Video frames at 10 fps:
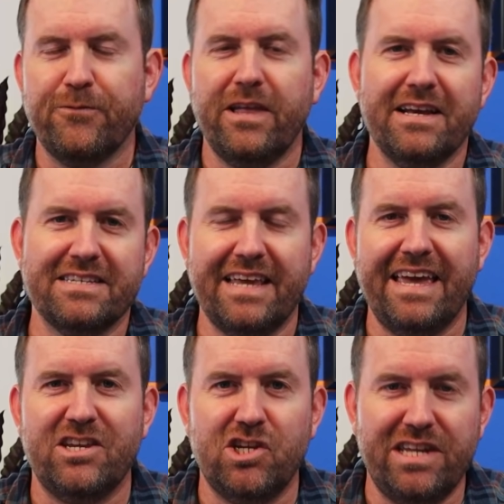Flex
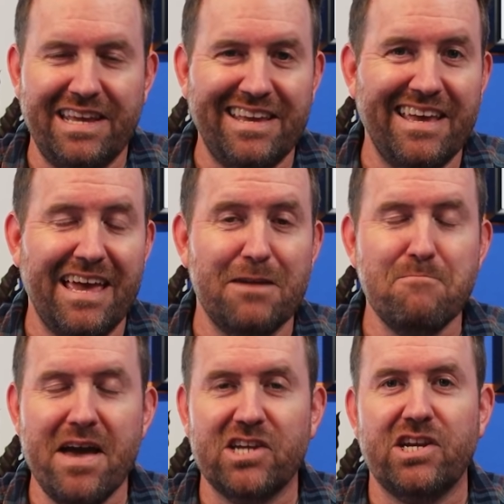HD and
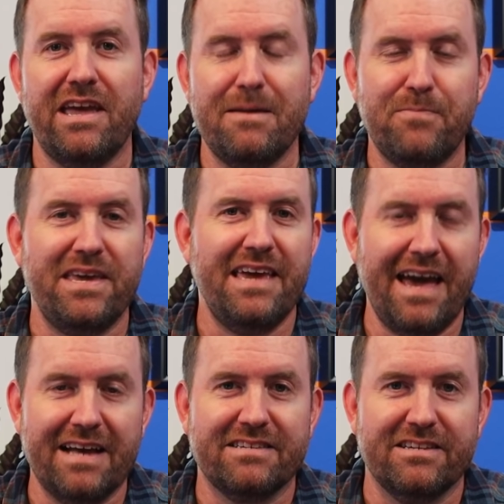Mesh AP
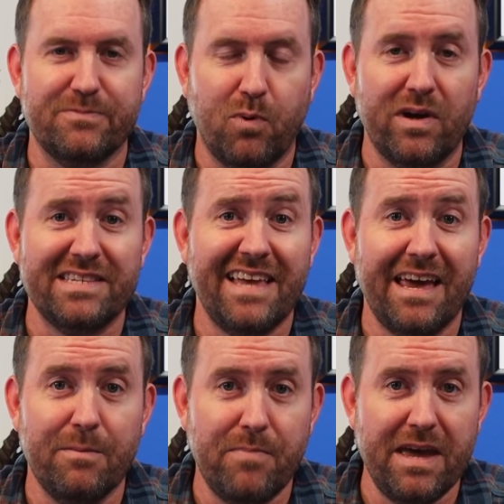access points
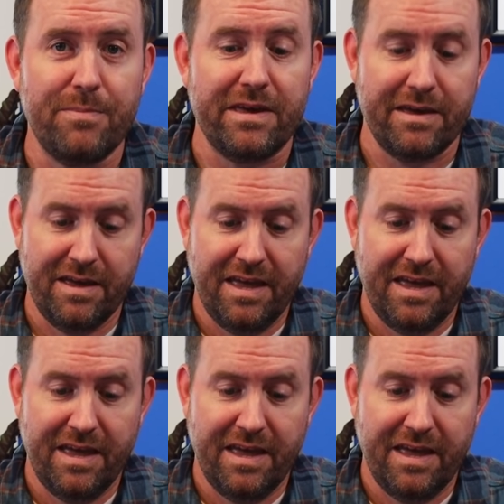had a baby,